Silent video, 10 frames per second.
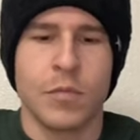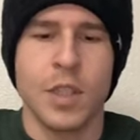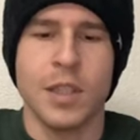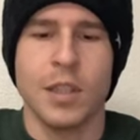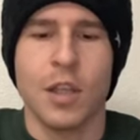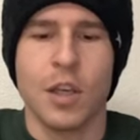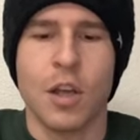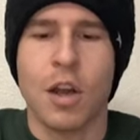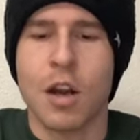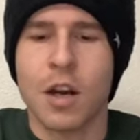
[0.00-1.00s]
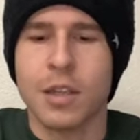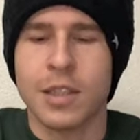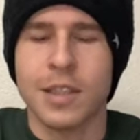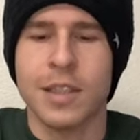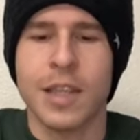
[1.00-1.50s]
Is it the cards?
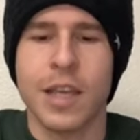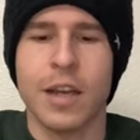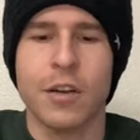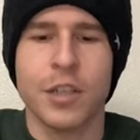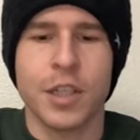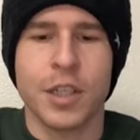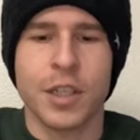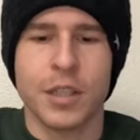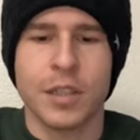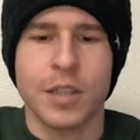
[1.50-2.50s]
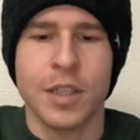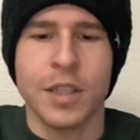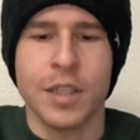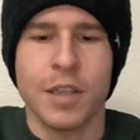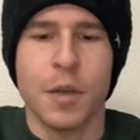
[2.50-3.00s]
Is it the energies? Is
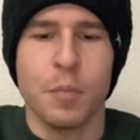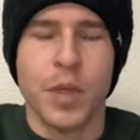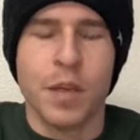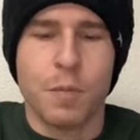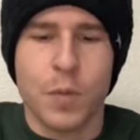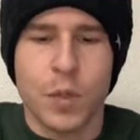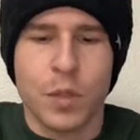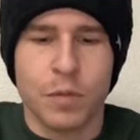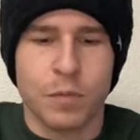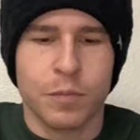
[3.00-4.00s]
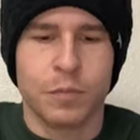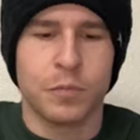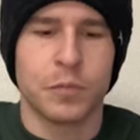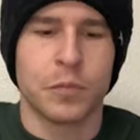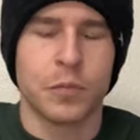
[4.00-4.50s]
it the people?
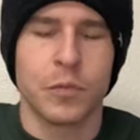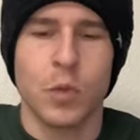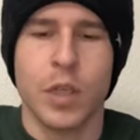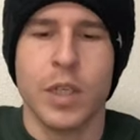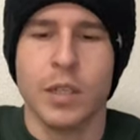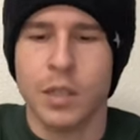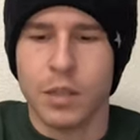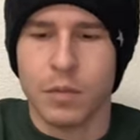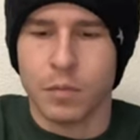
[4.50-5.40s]
What is it?